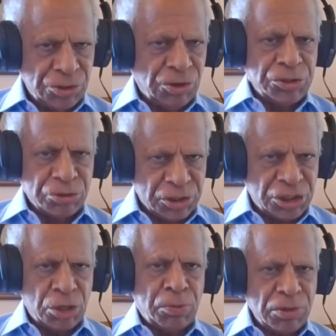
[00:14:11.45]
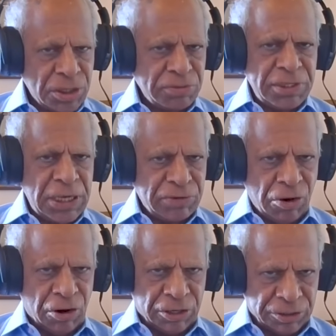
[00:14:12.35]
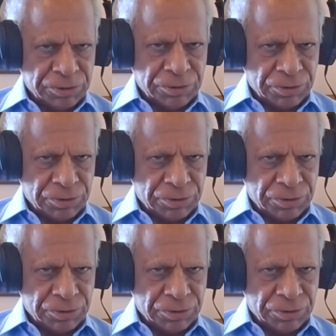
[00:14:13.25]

No, judicial process would have gone.